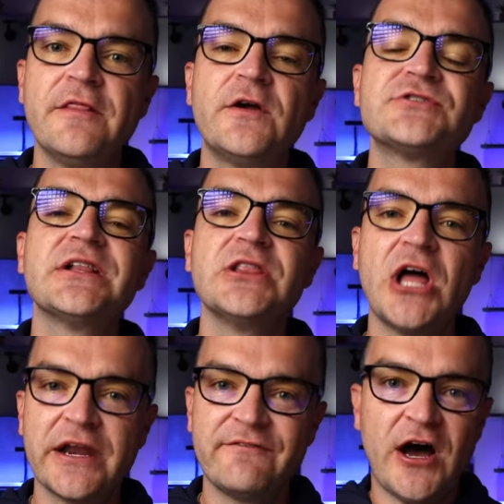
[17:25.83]
There's a
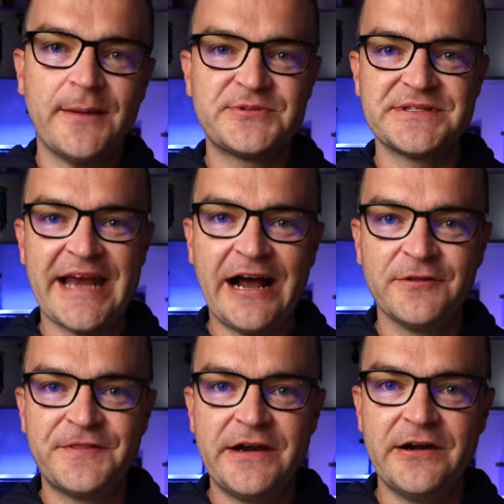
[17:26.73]
lot of options
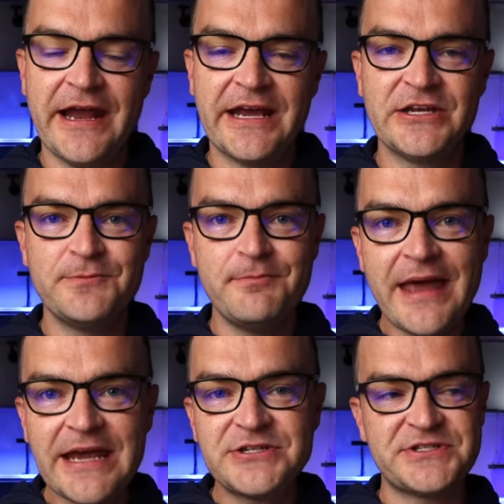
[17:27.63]
out there and you
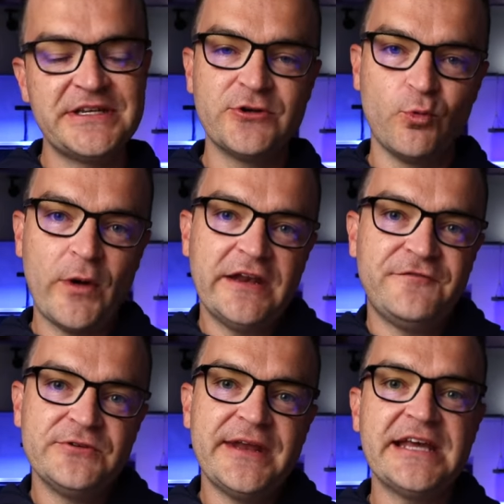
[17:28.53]
may just need to wait a
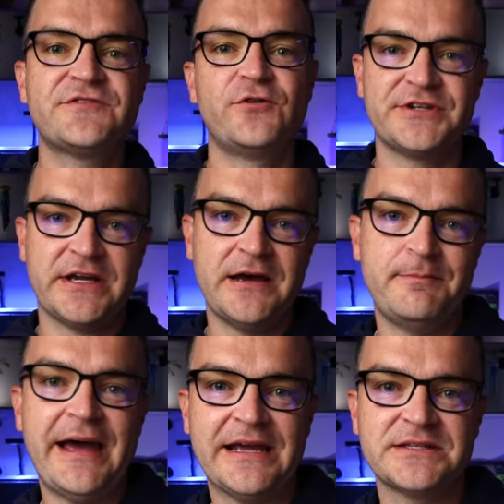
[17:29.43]
few days for it to come
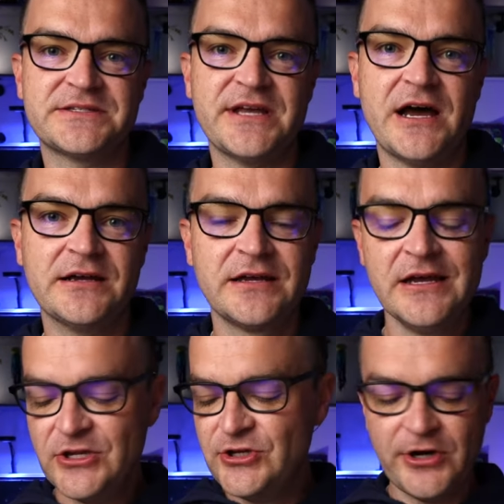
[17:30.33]
back in stock.
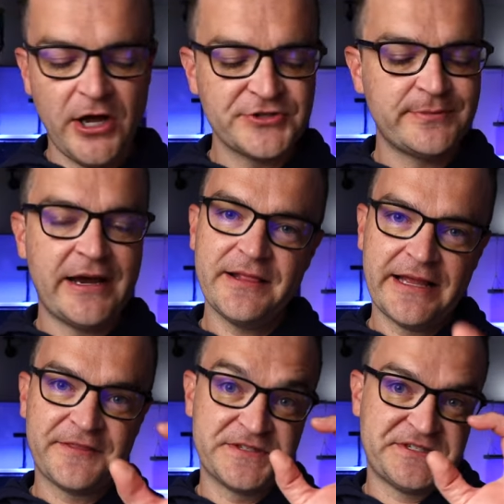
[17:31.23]
You could also buy
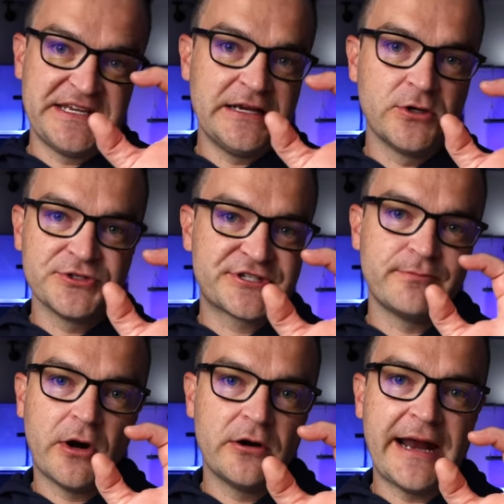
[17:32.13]
like the single
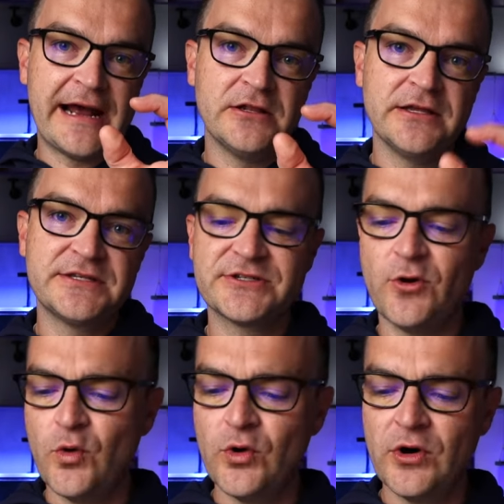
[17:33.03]
smart outlets
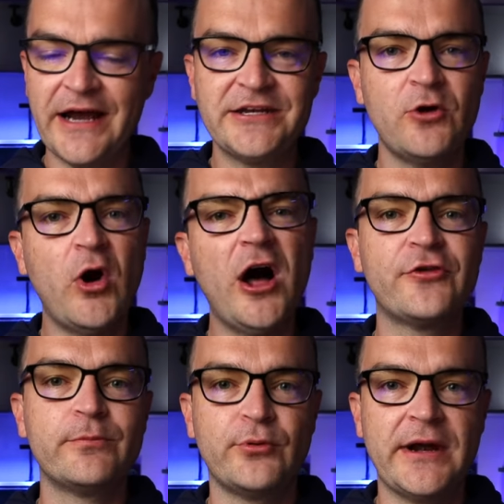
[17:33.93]
or I know
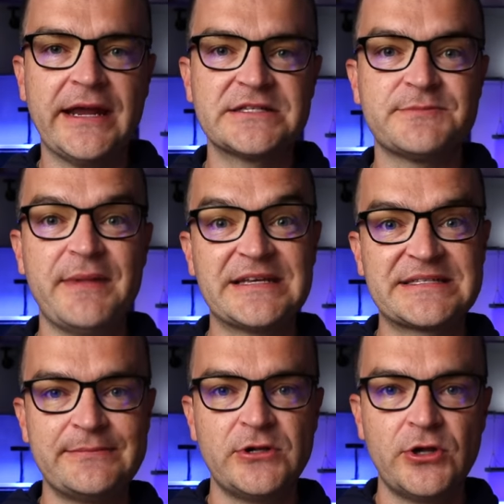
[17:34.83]
other brands make
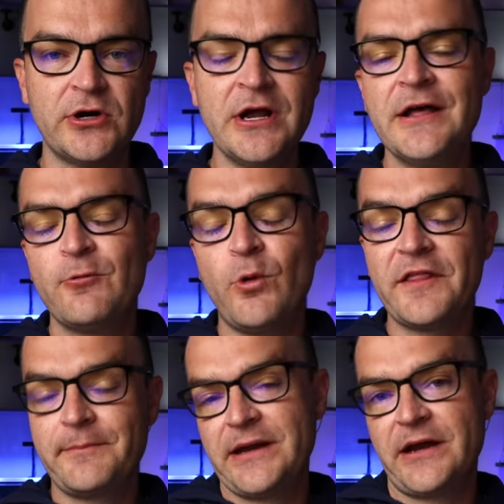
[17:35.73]
similar. While
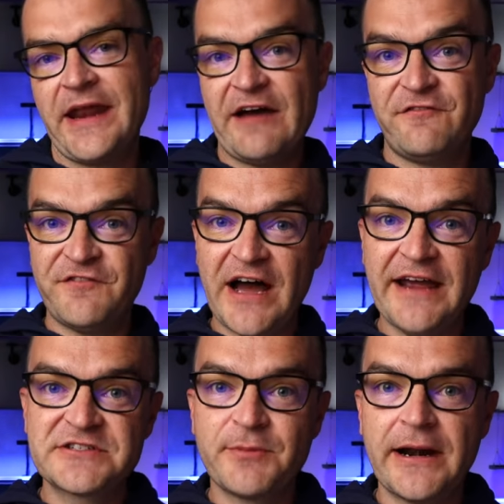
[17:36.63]
they might not have
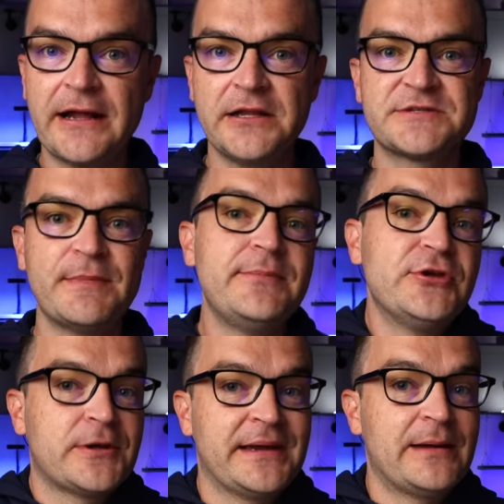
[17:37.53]
five smart outlets, maybe
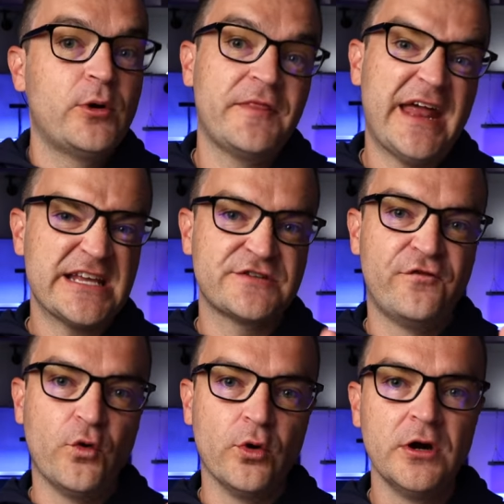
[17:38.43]
you could pick up one that has
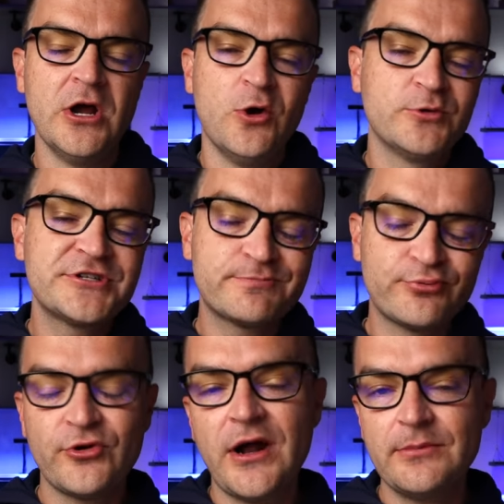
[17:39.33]
four which is
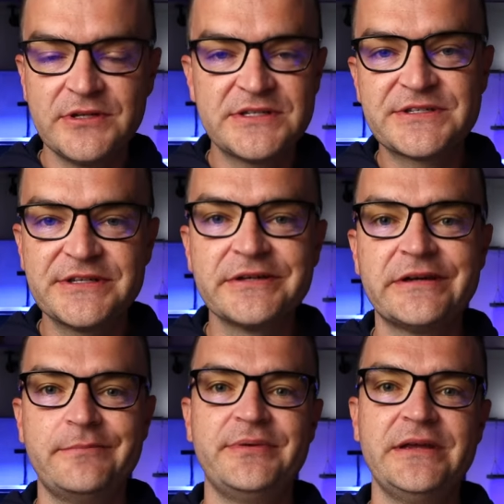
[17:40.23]
probably still
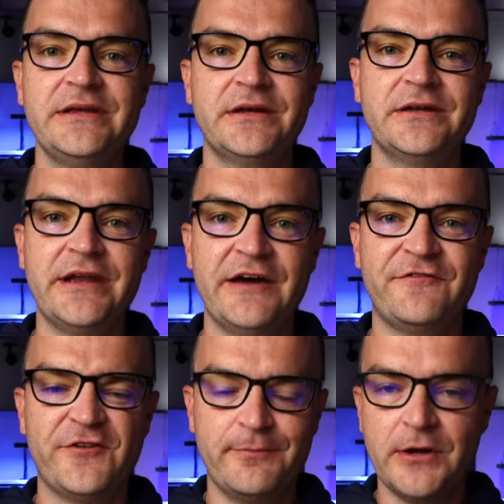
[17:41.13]
gonna be enough
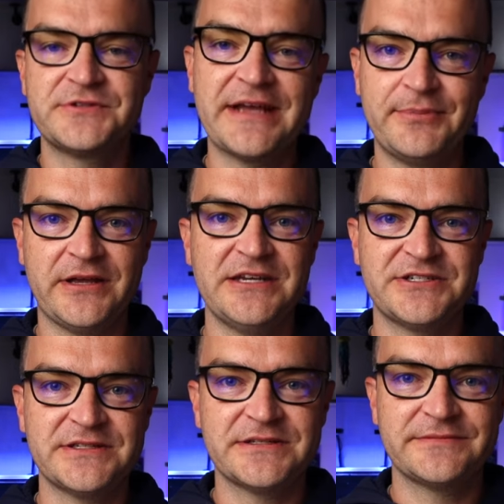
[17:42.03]
for most
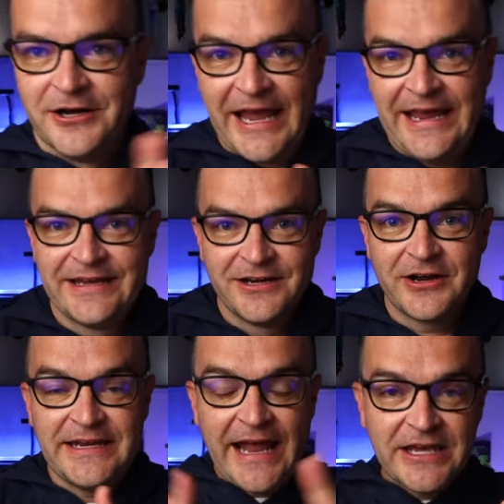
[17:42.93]
applications. Okay,
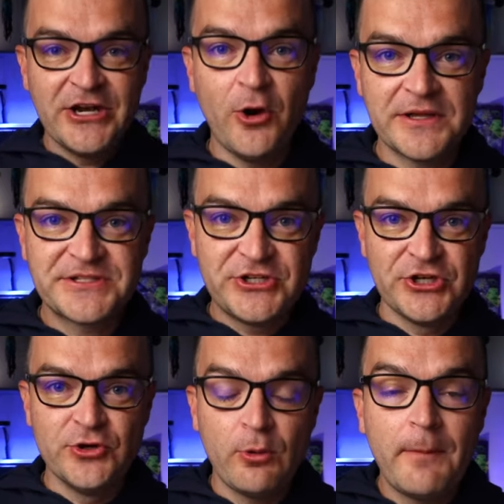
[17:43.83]
okay, now you know what to
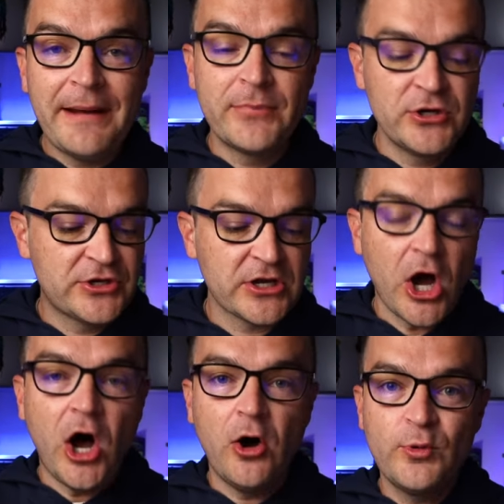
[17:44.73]
do. Remember, you can
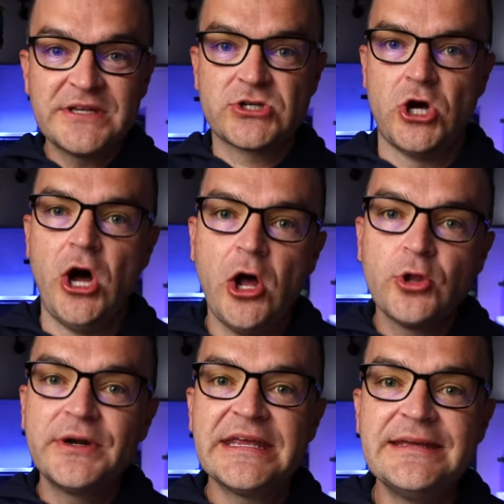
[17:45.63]
always call
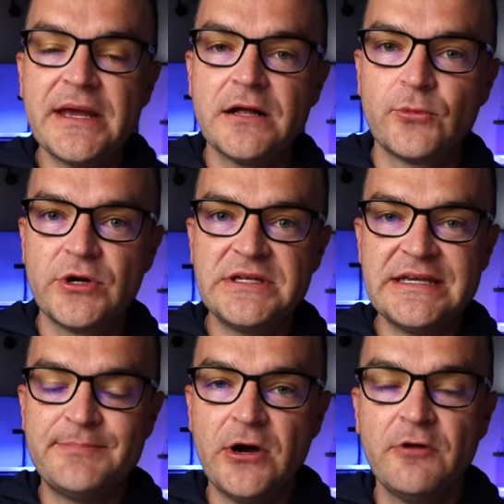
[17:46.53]
or email Marine
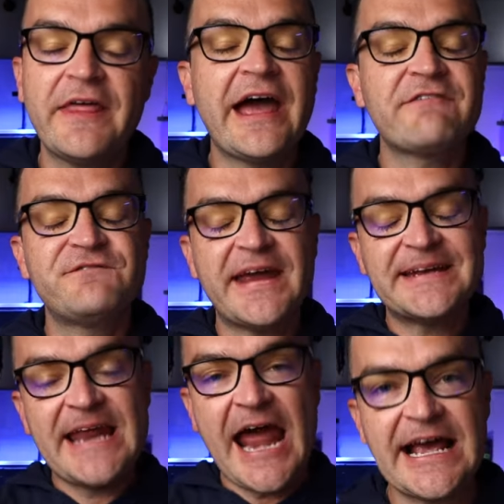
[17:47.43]
Depot. They have
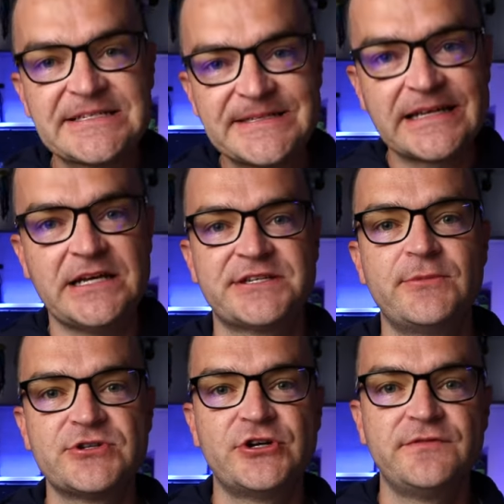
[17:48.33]
fantastic
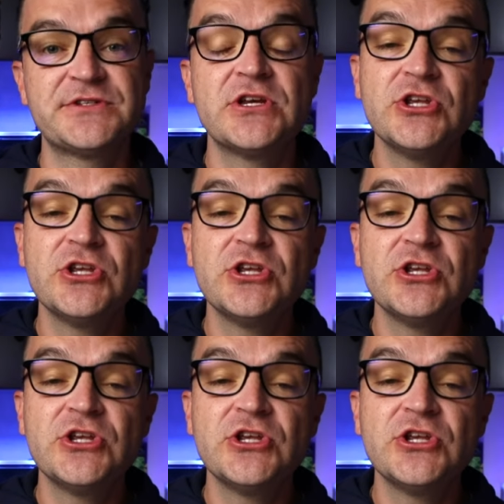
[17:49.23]
customer service.